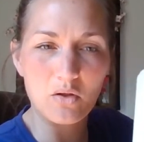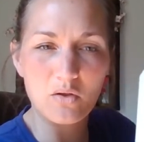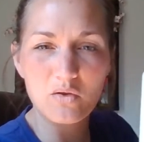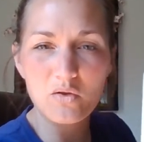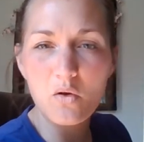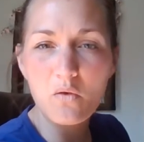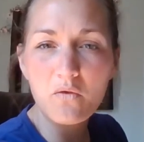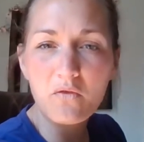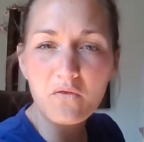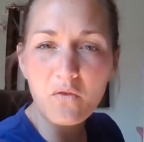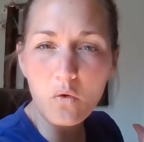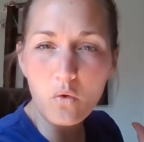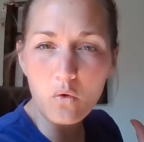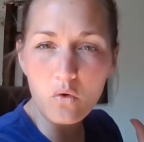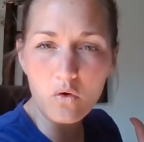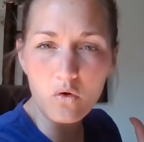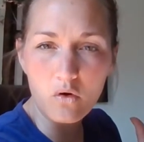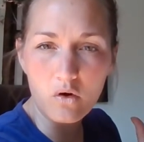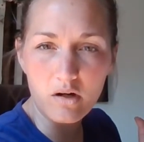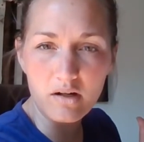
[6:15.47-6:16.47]
So
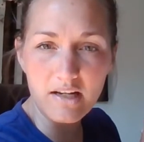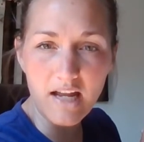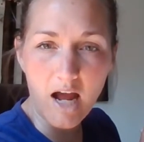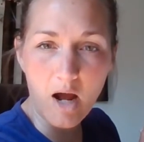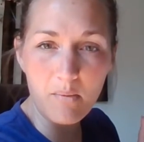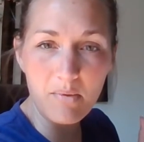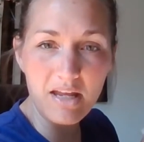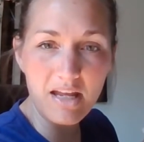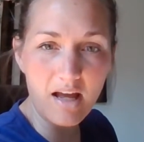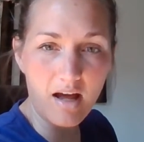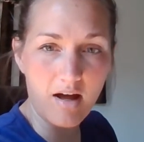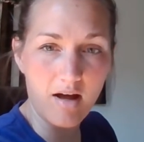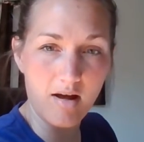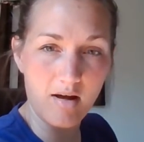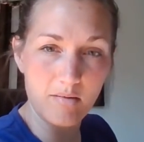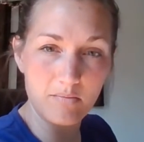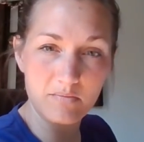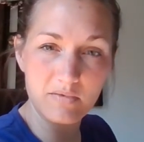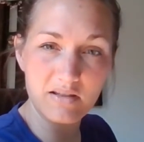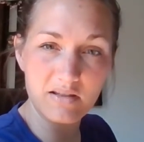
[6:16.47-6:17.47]
4 now
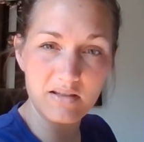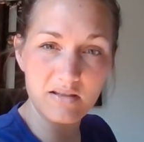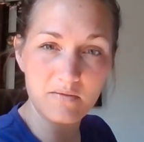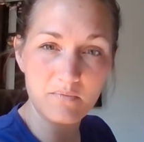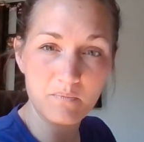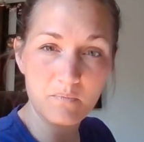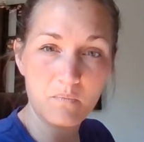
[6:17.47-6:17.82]
becomes